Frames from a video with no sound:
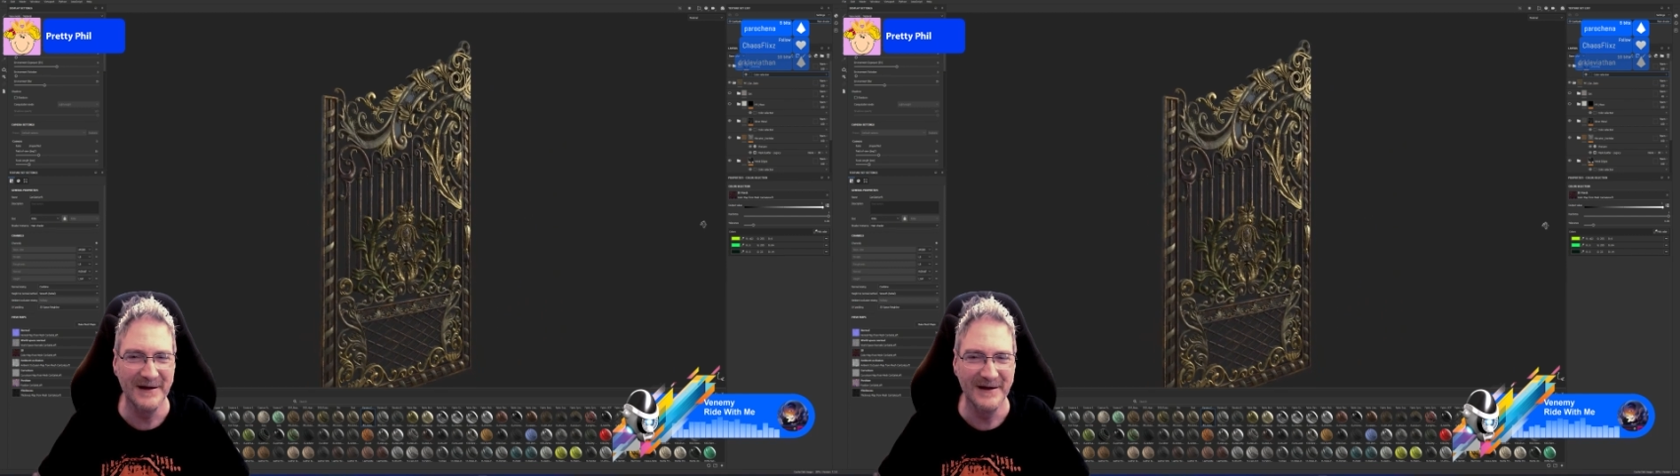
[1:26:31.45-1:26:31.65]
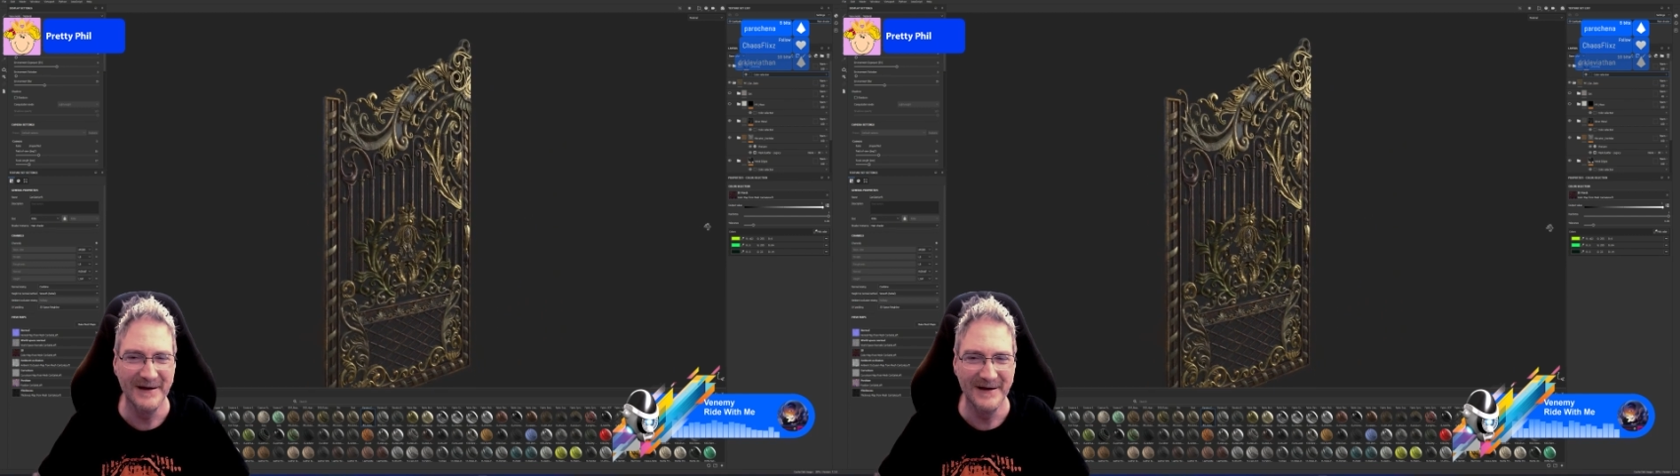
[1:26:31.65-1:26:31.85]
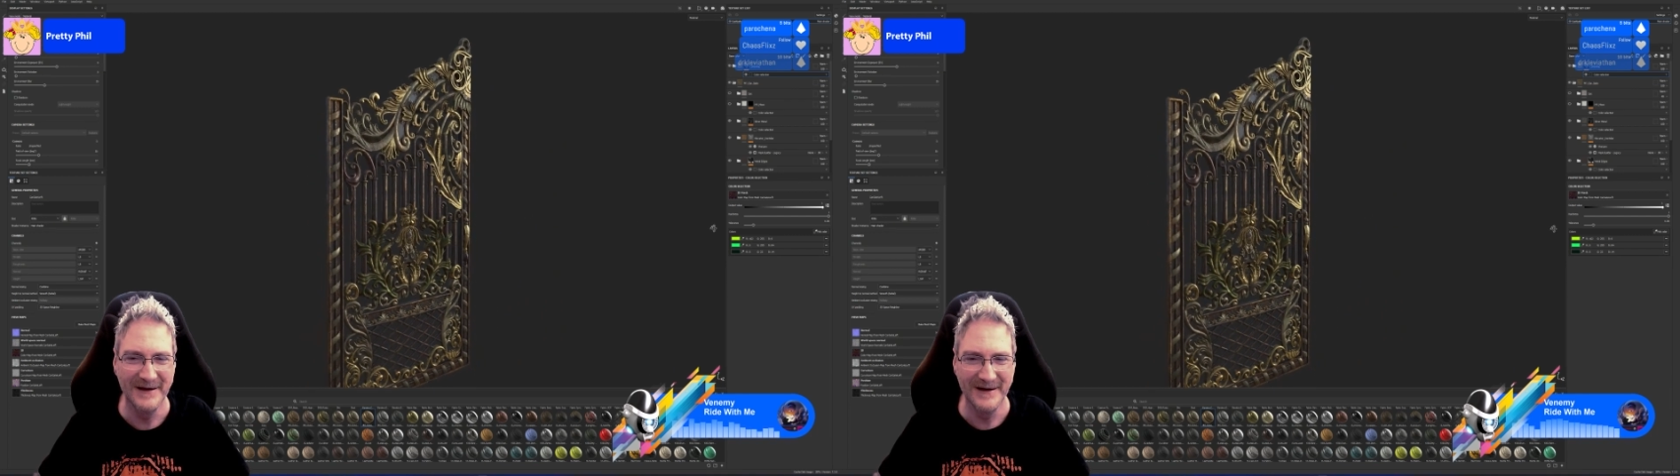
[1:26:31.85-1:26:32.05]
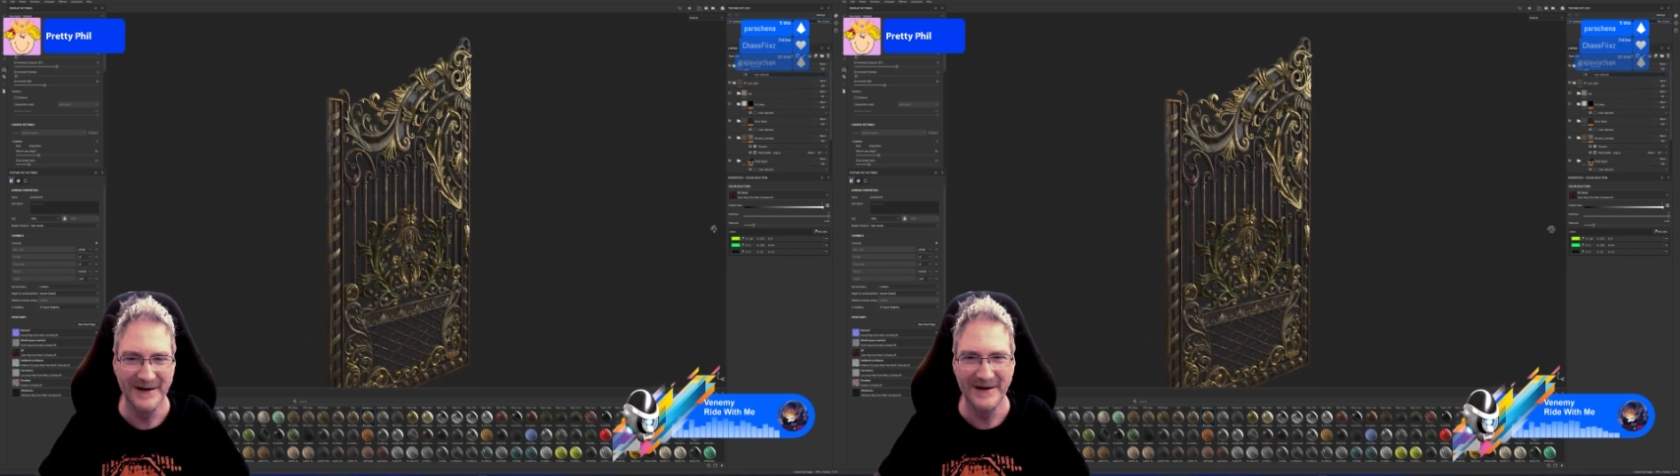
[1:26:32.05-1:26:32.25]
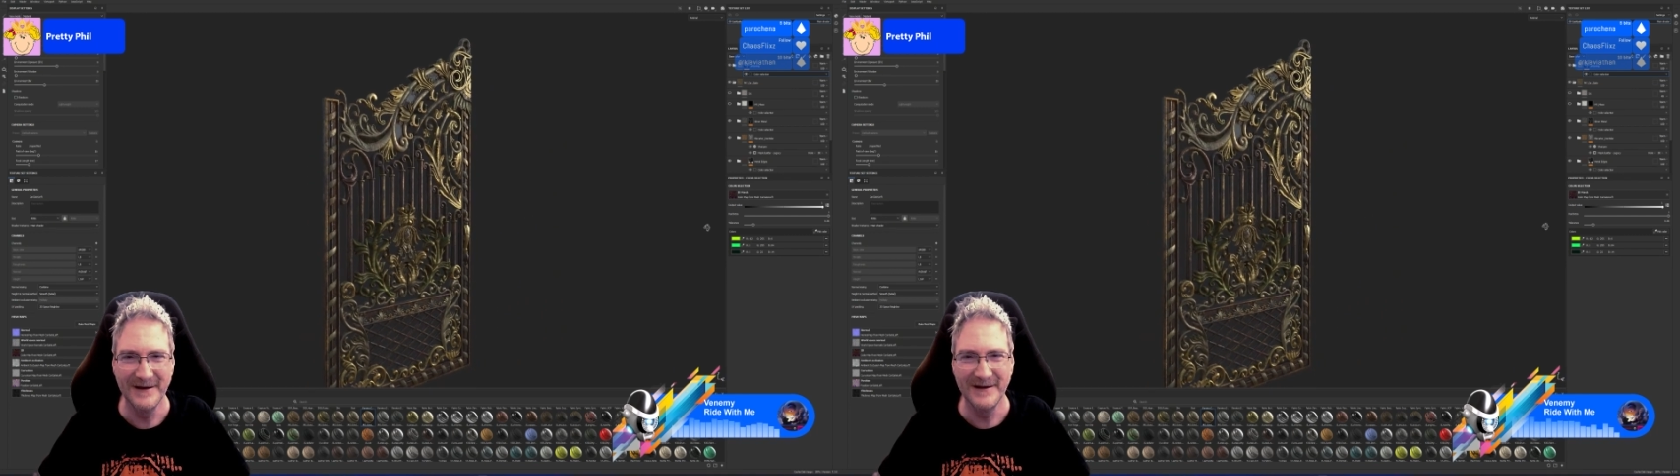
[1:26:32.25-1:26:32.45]

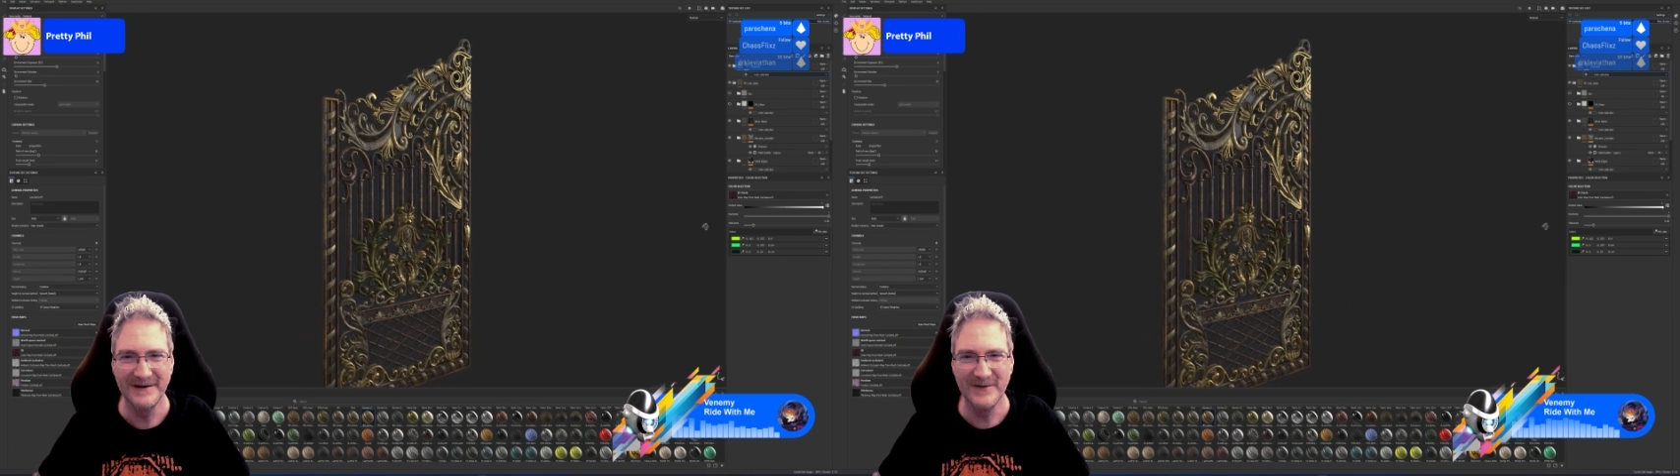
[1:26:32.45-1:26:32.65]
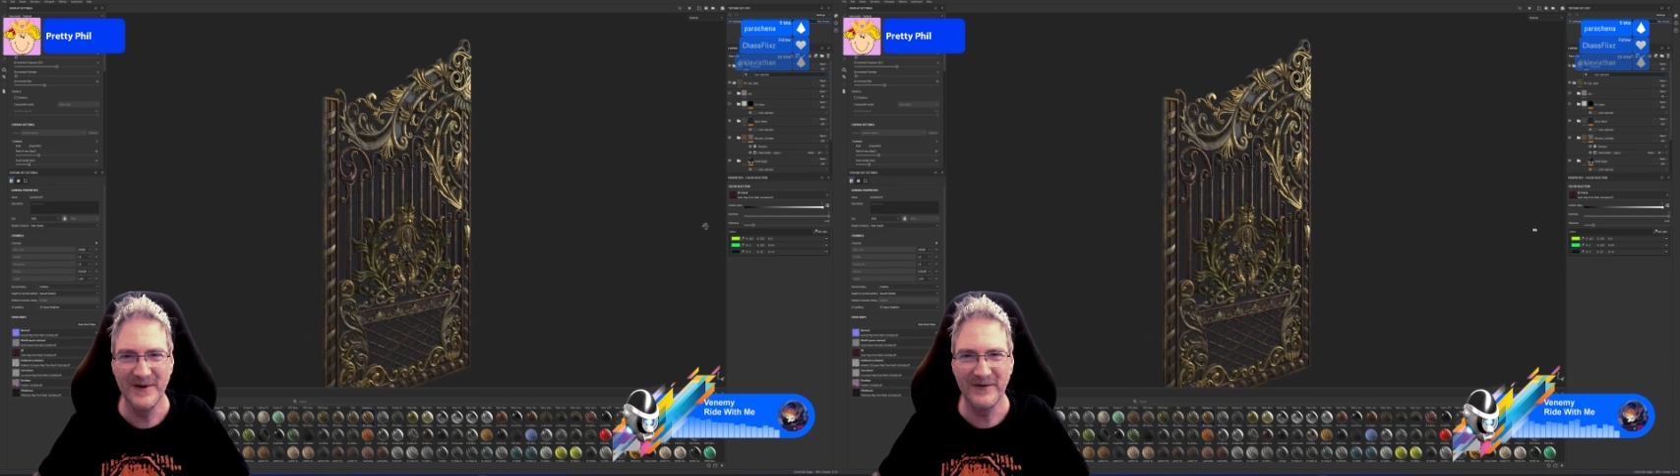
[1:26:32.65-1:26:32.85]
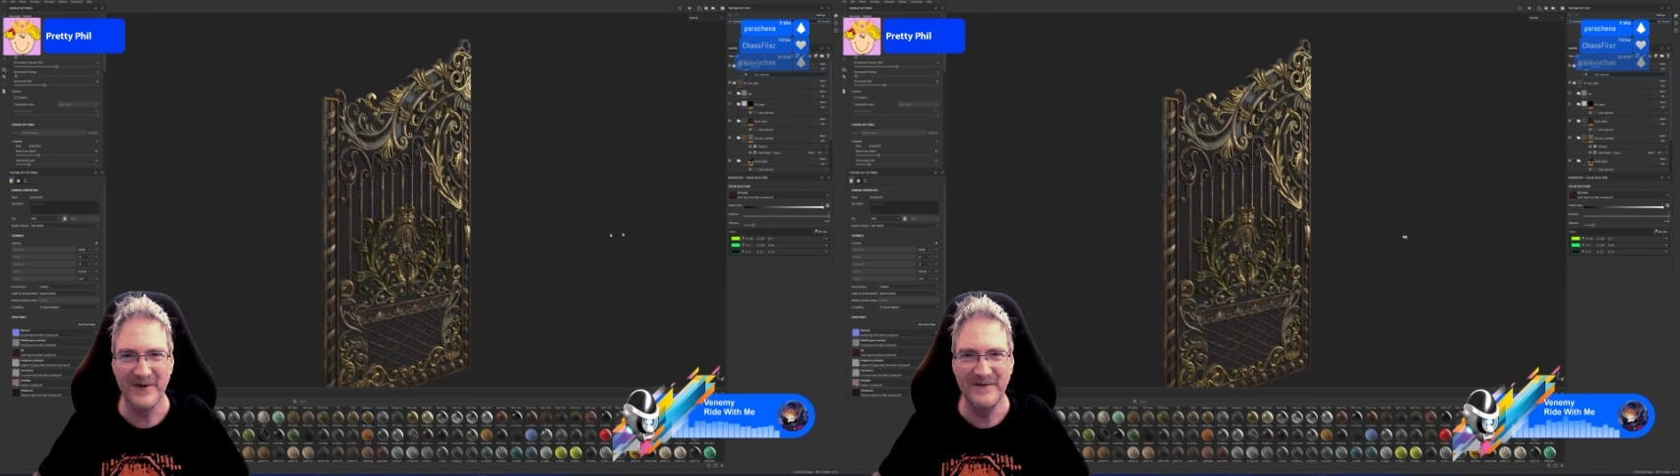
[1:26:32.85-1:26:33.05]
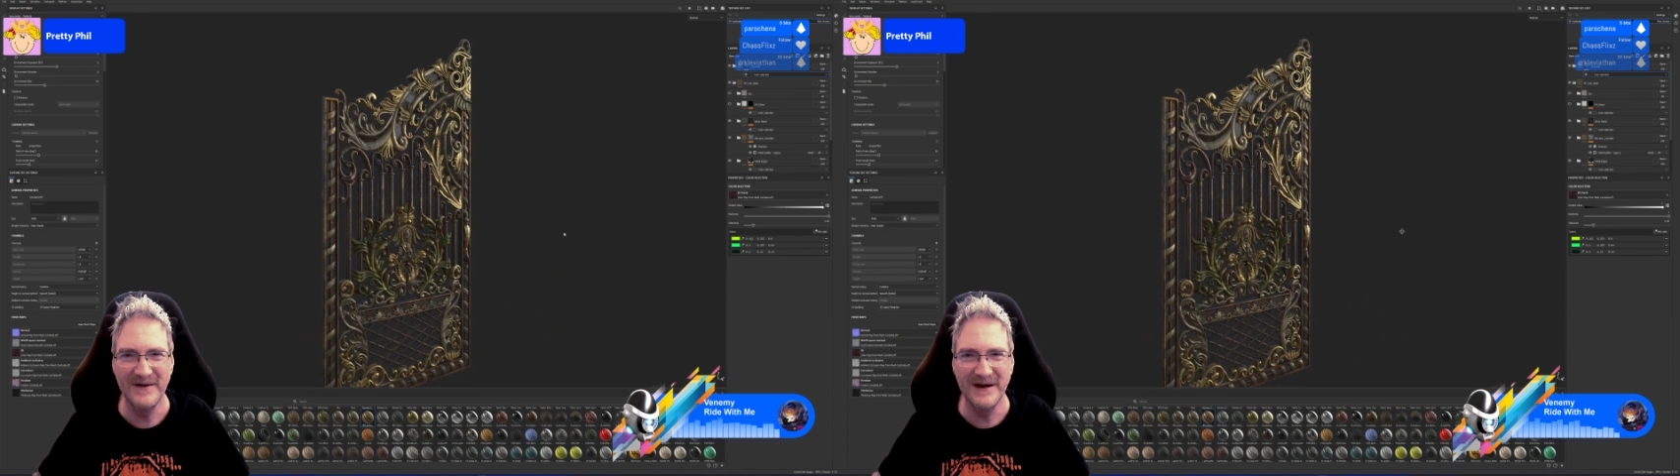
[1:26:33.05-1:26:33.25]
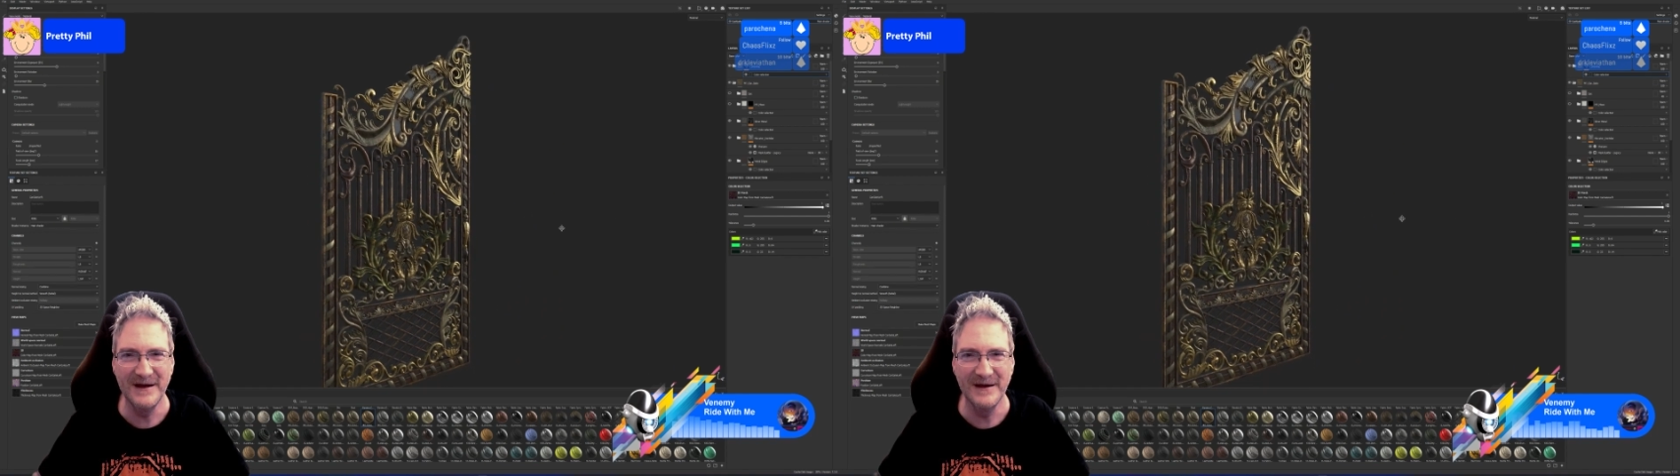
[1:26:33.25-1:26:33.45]
It's worth
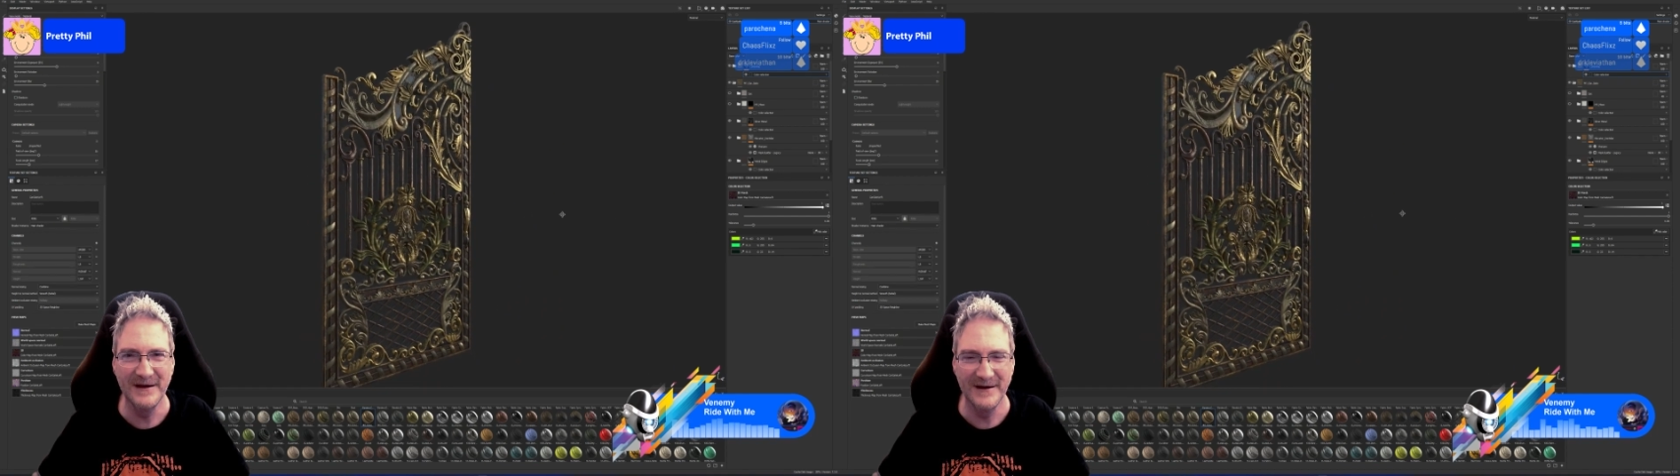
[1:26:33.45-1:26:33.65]
$3.50?